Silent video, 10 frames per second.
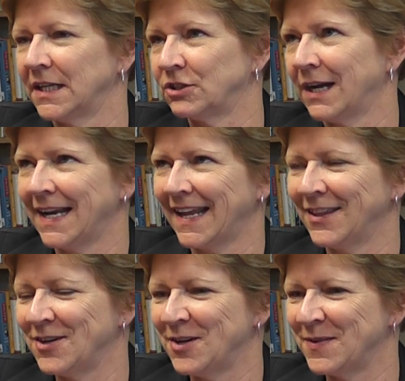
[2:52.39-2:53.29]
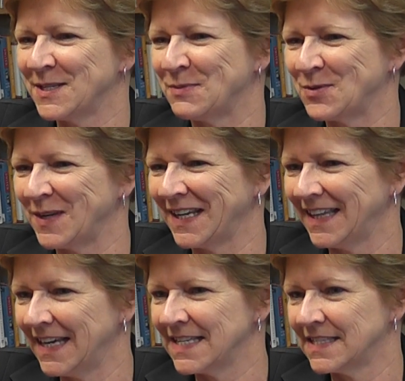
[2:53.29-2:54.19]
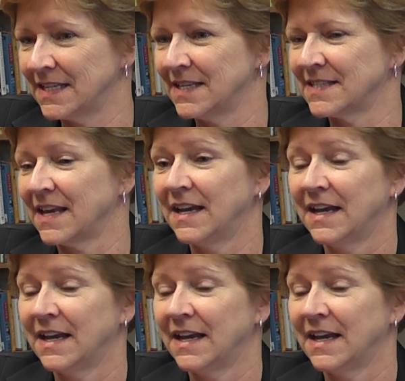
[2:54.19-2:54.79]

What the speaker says: I try to get in the hallways between classes.